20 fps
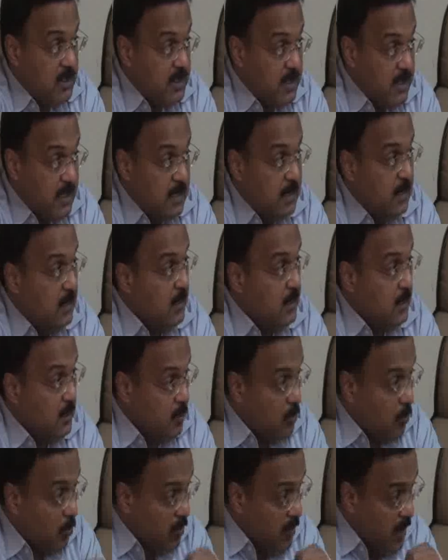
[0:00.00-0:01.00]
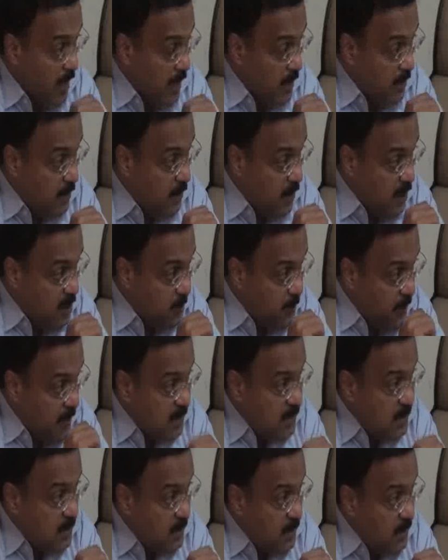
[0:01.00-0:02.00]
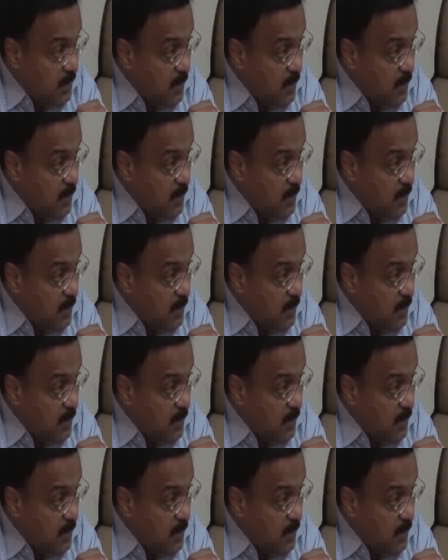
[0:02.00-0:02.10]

Here the court had expressly